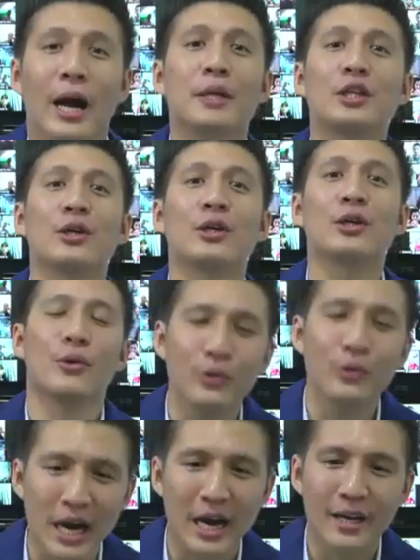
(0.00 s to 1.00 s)
General
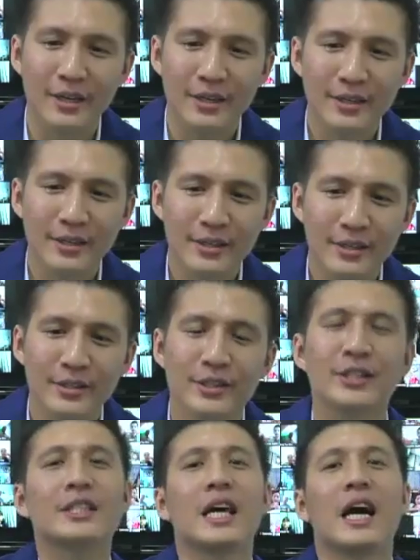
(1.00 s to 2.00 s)
Ruga,
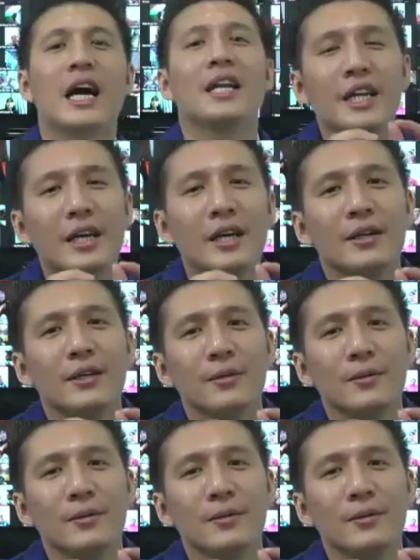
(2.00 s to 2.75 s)
Sarah yet